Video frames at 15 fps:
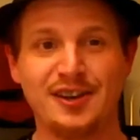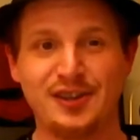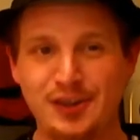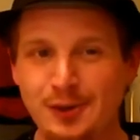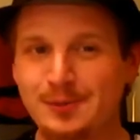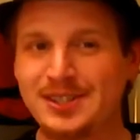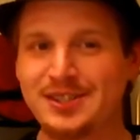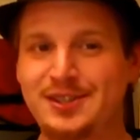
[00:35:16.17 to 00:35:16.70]

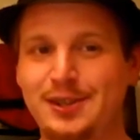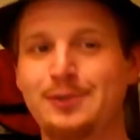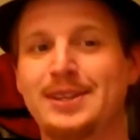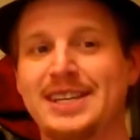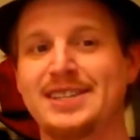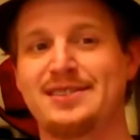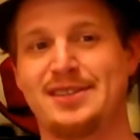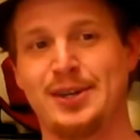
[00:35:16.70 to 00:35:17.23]
Humans do
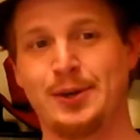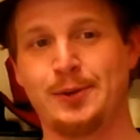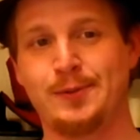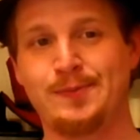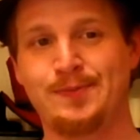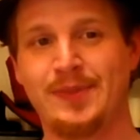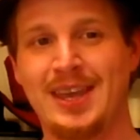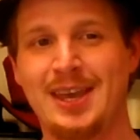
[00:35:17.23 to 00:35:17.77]
this too
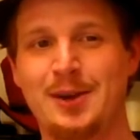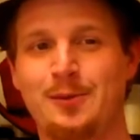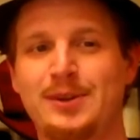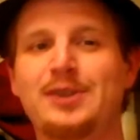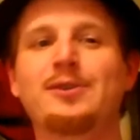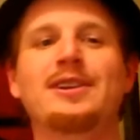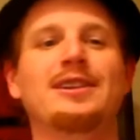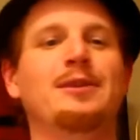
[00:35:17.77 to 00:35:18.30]

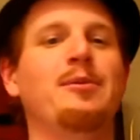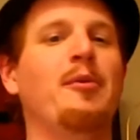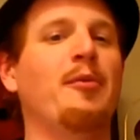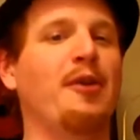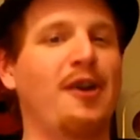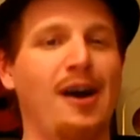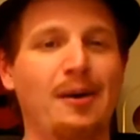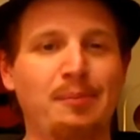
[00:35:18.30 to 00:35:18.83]
we do it a little bit
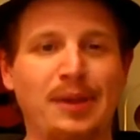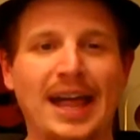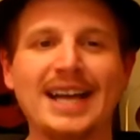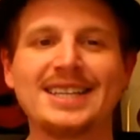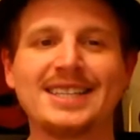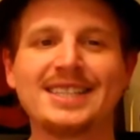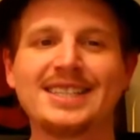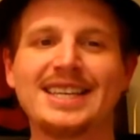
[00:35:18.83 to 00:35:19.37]
more
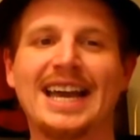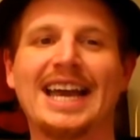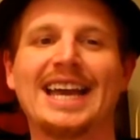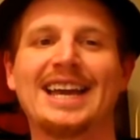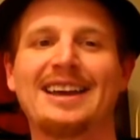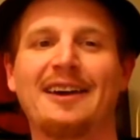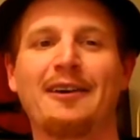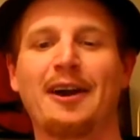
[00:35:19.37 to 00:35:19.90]
complex
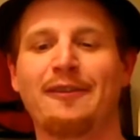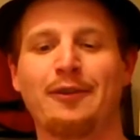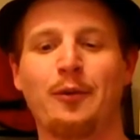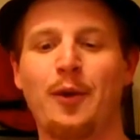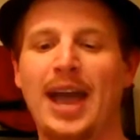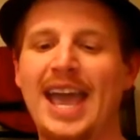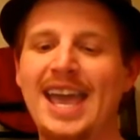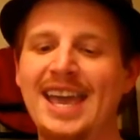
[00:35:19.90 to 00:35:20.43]
uh, of
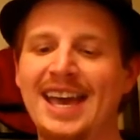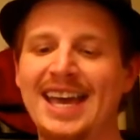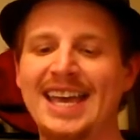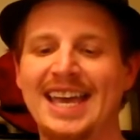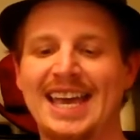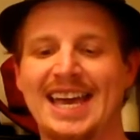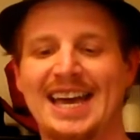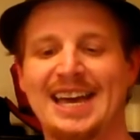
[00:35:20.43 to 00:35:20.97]
a way,
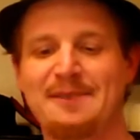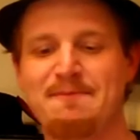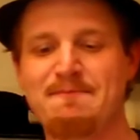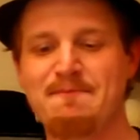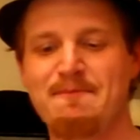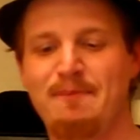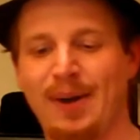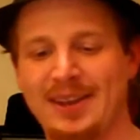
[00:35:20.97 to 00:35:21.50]

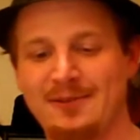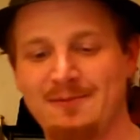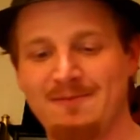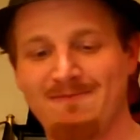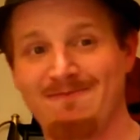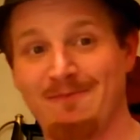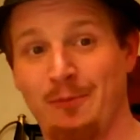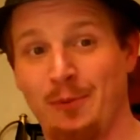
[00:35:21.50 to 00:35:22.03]
um, but
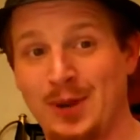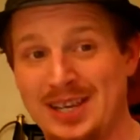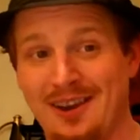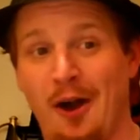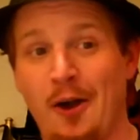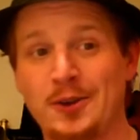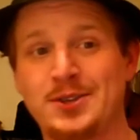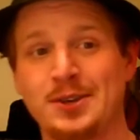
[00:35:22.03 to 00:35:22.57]

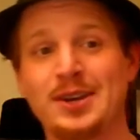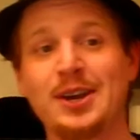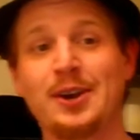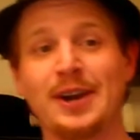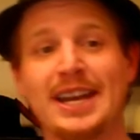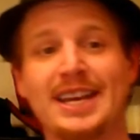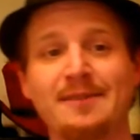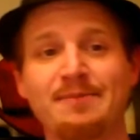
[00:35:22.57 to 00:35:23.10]
we also
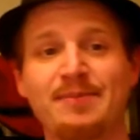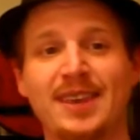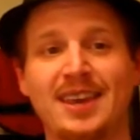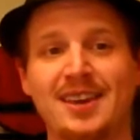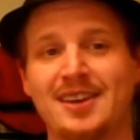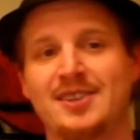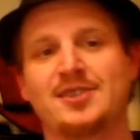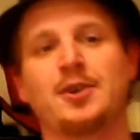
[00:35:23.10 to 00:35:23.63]
do it.
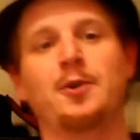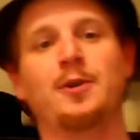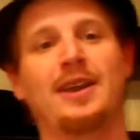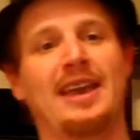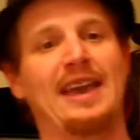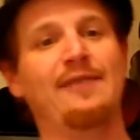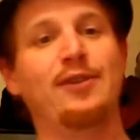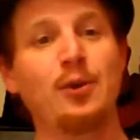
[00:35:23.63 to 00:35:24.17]
So
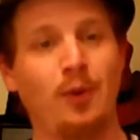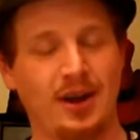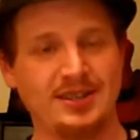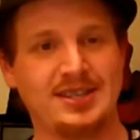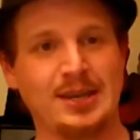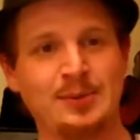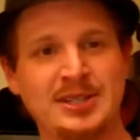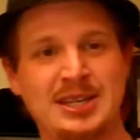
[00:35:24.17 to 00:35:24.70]
if you
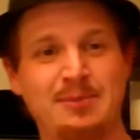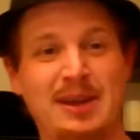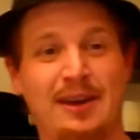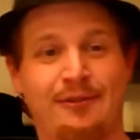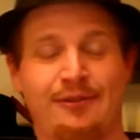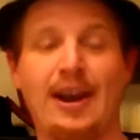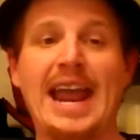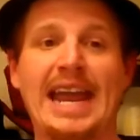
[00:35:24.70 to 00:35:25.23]
want someone to be
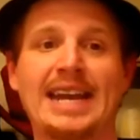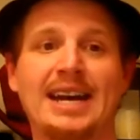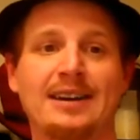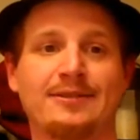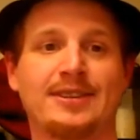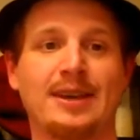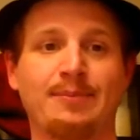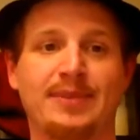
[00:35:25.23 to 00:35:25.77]
afraid
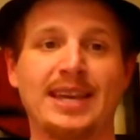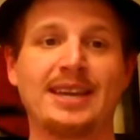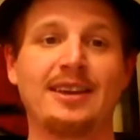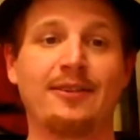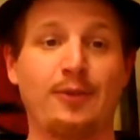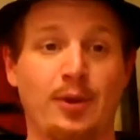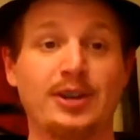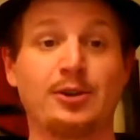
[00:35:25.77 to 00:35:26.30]
of something,
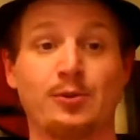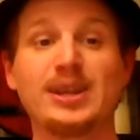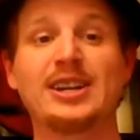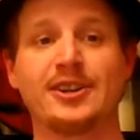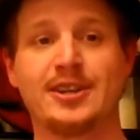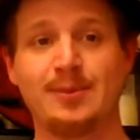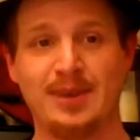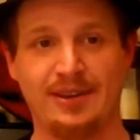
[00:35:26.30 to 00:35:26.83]
if you want your
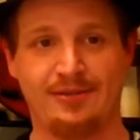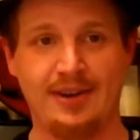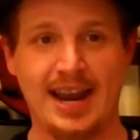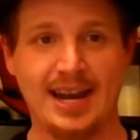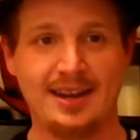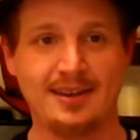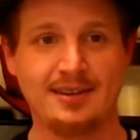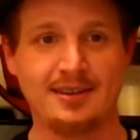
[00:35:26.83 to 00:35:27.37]
reader to be
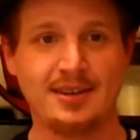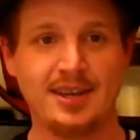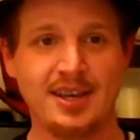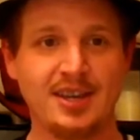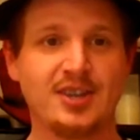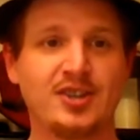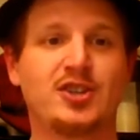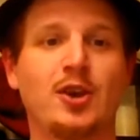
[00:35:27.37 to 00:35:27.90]
afraid,
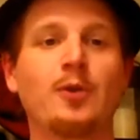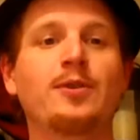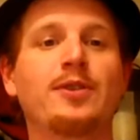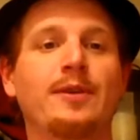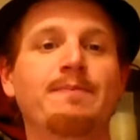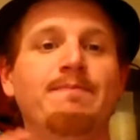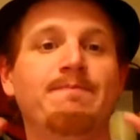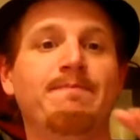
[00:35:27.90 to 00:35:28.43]
show
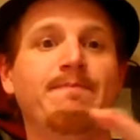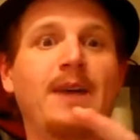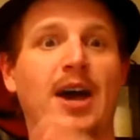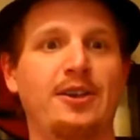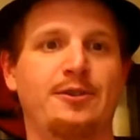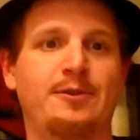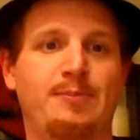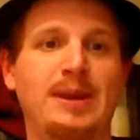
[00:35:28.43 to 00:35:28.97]
them
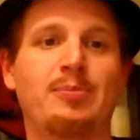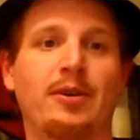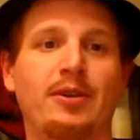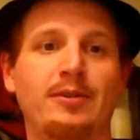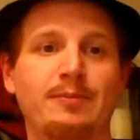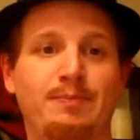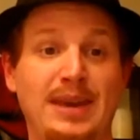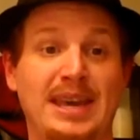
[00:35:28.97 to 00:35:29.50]
other
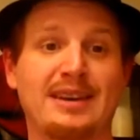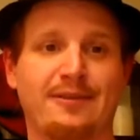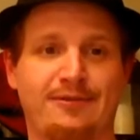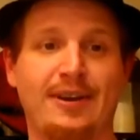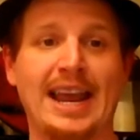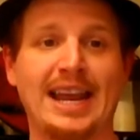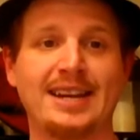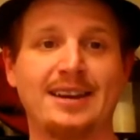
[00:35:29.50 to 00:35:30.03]
people being
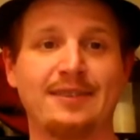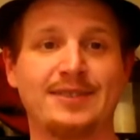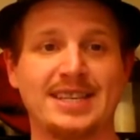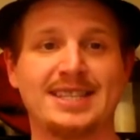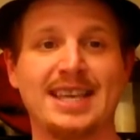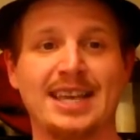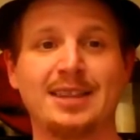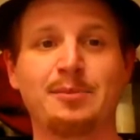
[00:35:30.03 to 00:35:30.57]
afraid of
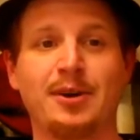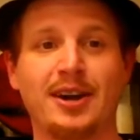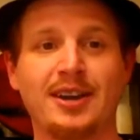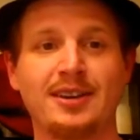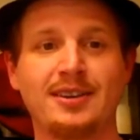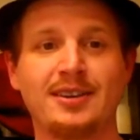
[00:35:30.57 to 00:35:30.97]
this thing in the book